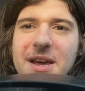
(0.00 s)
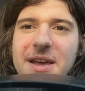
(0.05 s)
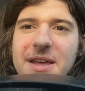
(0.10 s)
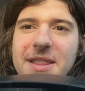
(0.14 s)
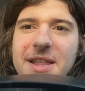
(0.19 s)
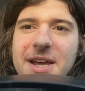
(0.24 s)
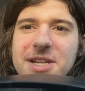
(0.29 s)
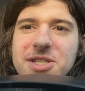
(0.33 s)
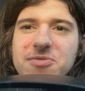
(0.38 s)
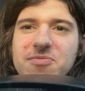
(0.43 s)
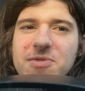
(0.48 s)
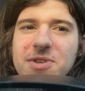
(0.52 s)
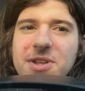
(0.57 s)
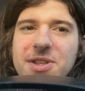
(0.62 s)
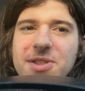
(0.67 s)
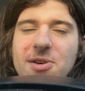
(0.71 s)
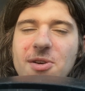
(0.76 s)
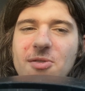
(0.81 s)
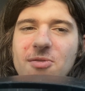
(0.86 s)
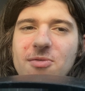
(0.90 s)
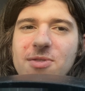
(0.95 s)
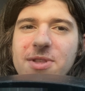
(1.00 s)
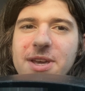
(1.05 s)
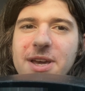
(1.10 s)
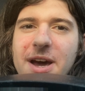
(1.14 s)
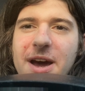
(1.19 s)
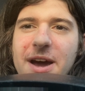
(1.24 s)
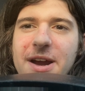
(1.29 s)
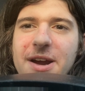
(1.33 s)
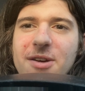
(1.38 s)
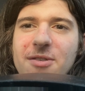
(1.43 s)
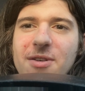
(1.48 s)
And that's really the only
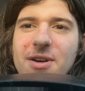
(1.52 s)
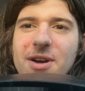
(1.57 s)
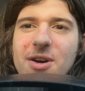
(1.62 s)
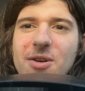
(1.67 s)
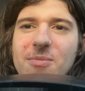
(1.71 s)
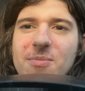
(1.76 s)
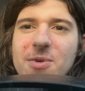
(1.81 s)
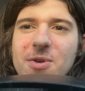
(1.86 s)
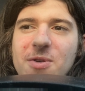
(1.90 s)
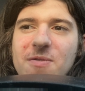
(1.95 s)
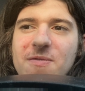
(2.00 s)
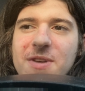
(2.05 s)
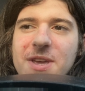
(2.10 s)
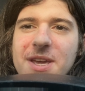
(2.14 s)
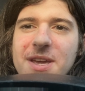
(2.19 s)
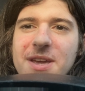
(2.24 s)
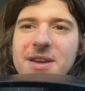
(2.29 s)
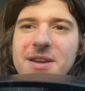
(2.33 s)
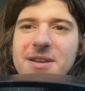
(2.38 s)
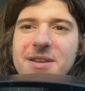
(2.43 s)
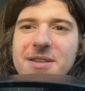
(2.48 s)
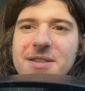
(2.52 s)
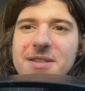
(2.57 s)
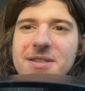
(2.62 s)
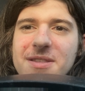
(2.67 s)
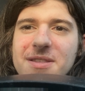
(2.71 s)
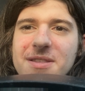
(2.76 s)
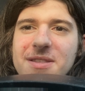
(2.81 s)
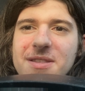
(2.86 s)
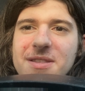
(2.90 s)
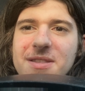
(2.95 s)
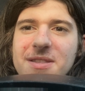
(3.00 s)
IRL movie
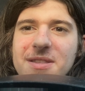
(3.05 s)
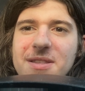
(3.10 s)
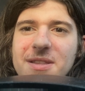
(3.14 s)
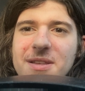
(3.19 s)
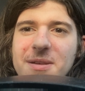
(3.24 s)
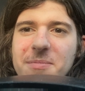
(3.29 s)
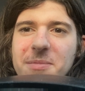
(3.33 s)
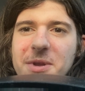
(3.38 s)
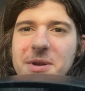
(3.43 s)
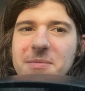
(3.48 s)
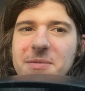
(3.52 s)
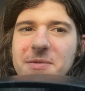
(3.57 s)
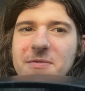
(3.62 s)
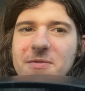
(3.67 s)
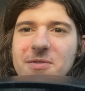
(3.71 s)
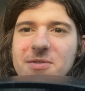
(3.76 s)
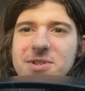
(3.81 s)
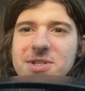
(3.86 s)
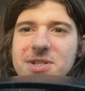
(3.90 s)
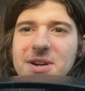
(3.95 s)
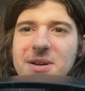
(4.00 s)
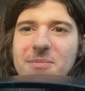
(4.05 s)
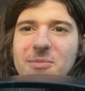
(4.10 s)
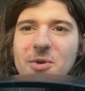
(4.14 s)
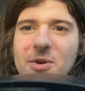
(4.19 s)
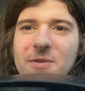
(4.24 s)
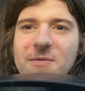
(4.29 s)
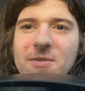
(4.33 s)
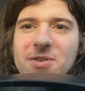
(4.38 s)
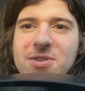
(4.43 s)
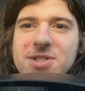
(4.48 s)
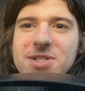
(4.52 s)
I'm going to be focused on. I'm
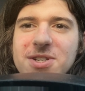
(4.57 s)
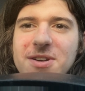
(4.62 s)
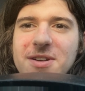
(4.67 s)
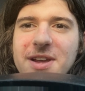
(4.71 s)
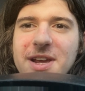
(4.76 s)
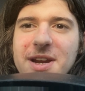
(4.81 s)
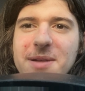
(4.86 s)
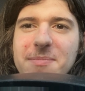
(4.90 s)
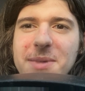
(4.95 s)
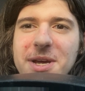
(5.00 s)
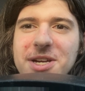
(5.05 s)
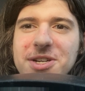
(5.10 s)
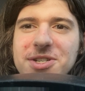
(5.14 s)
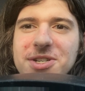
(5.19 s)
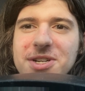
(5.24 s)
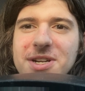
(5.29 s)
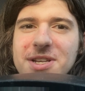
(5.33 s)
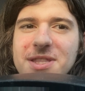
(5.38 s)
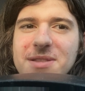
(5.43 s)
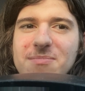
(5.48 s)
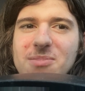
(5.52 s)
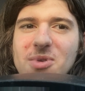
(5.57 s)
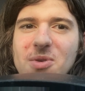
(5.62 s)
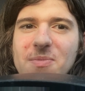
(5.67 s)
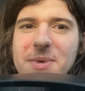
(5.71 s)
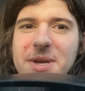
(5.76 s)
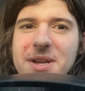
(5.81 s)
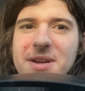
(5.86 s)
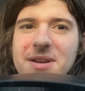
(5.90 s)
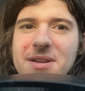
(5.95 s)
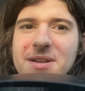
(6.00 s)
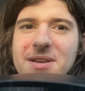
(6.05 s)
more focused on animation at the
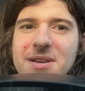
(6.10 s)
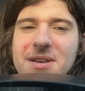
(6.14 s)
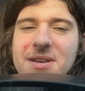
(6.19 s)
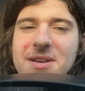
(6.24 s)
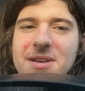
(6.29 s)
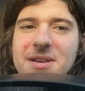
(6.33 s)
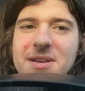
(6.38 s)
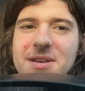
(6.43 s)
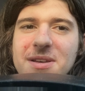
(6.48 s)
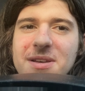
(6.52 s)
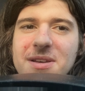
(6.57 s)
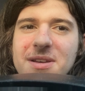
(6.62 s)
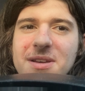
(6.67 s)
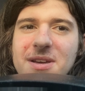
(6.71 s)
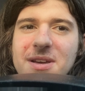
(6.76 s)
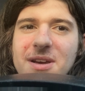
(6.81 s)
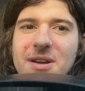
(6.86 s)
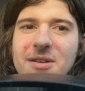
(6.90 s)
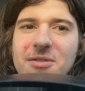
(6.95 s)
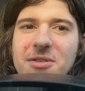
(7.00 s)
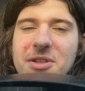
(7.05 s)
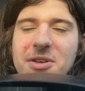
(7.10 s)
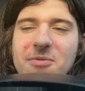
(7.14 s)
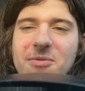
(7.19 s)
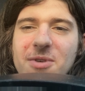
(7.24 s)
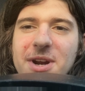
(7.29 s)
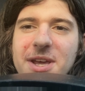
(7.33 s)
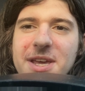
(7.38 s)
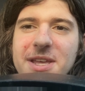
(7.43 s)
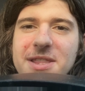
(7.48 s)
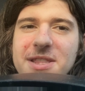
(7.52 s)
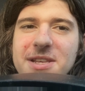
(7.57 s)
moment. I really want
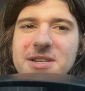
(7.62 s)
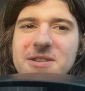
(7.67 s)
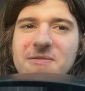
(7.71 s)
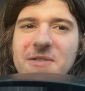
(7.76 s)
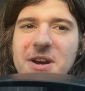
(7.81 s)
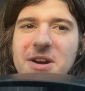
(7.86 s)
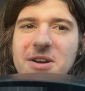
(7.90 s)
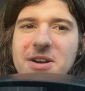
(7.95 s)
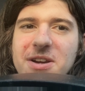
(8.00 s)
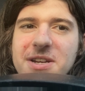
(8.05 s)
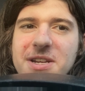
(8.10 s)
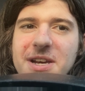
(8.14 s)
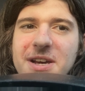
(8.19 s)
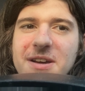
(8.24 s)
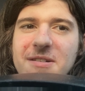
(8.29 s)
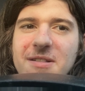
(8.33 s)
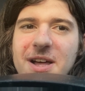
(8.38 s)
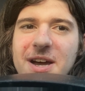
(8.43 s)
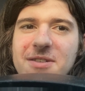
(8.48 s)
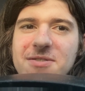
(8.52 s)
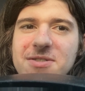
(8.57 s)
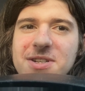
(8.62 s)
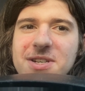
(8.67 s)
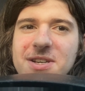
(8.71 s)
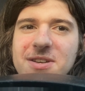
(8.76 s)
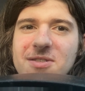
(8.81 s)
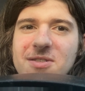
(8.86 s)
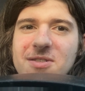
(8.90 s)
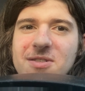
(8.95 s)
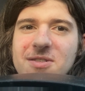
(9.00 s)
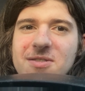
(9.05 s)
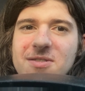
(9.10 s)
to get this fairy tale out to
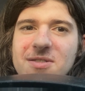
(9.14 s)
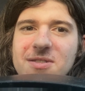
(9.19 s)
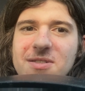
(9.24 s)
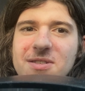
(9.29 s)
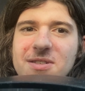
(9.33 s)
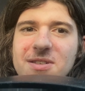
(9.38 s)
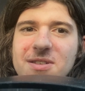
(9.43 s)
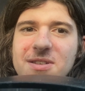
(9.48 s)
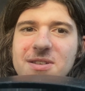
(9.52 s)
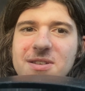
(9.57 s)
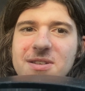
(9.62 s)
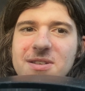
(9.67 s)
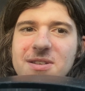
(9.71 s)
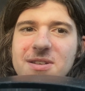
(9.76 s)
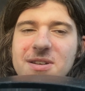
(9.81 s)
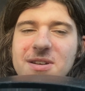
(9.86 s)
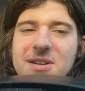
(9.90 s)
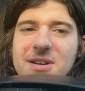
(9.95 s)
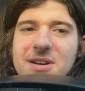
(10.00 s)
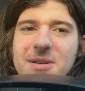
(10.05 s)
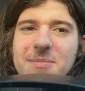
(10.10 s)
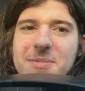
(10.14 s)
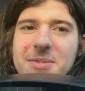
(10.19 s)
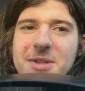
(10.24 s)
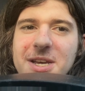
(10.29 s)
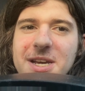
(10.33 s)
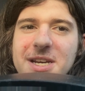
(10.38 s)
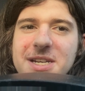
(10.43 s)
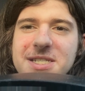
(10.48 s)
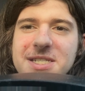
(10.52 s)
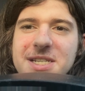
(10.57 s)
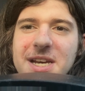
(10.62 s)
y'all. But
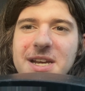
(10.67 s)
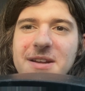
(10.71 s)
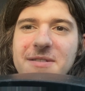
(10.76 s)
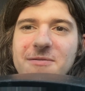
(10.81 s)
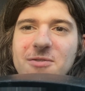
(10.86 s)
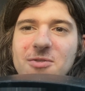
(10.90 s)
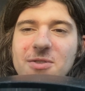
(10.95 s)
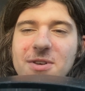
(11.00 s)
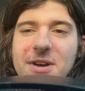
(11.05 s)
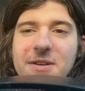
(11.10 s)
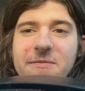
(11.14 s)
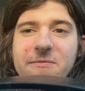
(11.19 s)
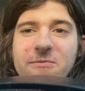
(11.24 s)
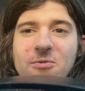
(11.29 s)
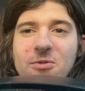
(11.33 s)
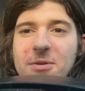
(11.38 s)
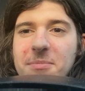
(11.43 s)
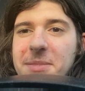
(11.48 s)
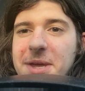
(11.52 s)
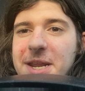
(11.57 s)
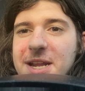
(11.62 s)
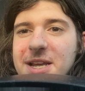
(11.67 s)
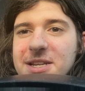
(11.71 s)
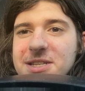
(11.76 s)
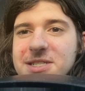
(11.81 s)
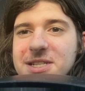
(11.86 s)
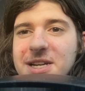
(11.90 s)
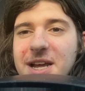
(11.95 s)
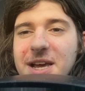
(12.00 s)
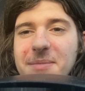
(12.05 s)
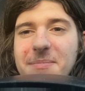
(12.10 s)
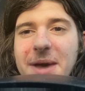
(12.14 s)
like I said, I've only got 4 minutes,
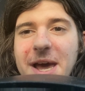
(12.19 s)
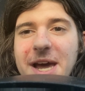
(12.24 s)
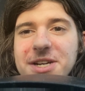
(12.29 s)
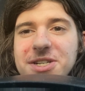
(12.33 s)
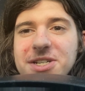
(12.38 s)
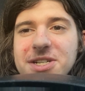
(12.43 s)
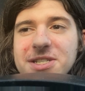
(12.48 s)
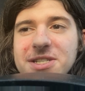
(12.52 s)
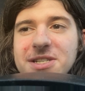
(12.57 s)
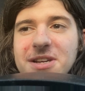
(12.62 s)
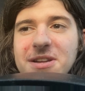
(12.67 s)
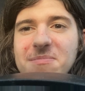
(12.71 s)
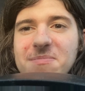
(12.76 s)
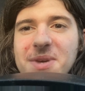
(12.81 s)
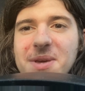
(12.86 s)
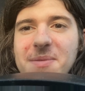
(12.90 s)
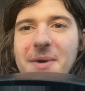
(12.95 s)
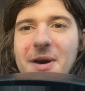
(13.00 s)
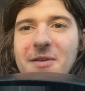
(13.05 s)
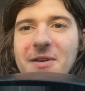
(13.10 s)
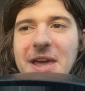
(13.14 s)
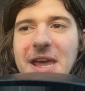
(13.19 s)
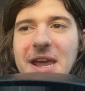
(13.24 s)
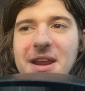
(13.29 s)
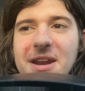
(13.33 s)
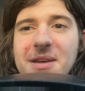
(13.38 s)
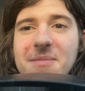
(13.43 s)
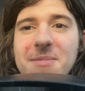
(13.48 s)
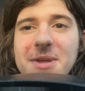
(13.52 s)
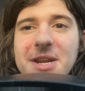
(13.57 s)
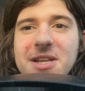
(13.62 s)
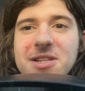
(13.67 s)
and I imagine it's going to be about
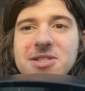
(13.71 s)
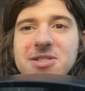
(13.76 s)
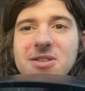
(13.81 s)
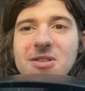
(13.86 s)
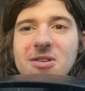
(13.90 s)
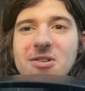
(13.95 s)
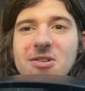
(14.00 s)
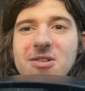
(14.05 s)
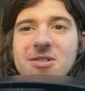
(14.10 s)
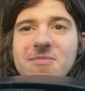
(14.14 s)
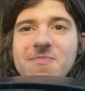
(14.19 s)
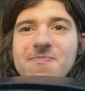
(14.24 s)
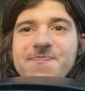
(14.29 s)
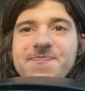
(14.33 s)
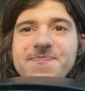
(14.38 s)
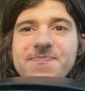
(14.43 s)
80 minutes long.